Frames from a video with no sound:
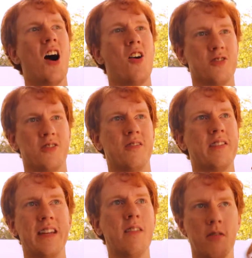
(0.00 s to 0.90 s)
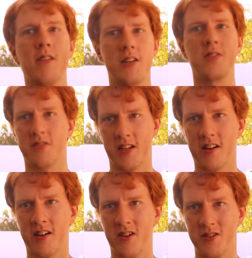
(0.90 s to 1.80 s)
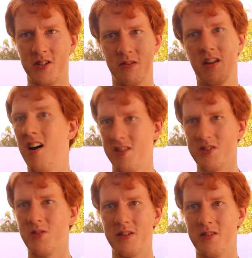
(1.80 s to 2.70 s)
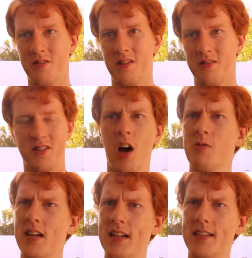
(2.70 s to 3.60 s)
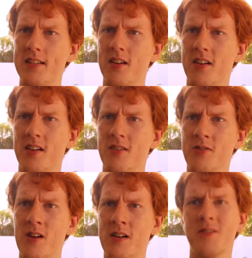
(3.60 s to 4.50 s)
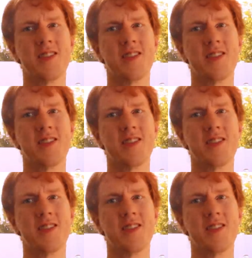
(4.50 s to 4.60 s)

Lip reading: Also, the original Sonic cartoon, also its own universe. Oh, did I say Sonic Underground?